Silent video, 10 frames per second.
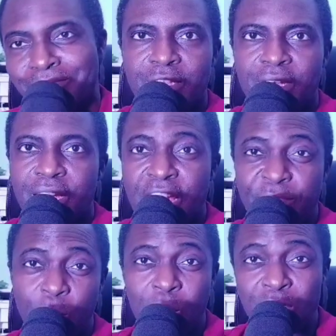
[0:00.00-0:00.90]
If you
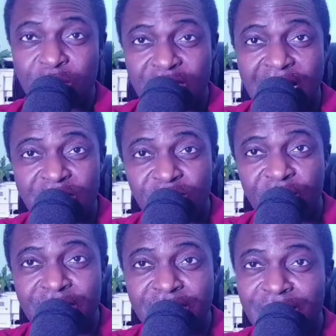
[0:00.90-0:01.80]
want to sight read,
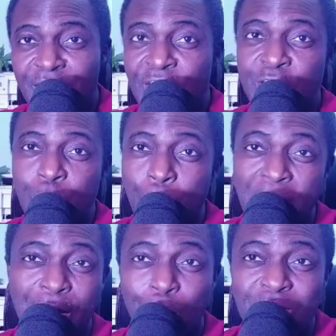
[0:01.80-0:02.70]
you need to pay
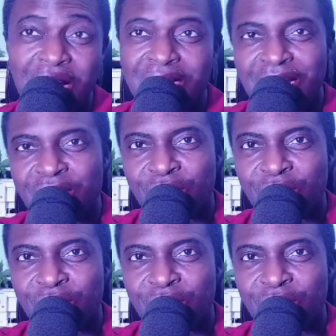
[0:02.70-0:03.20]
closer attention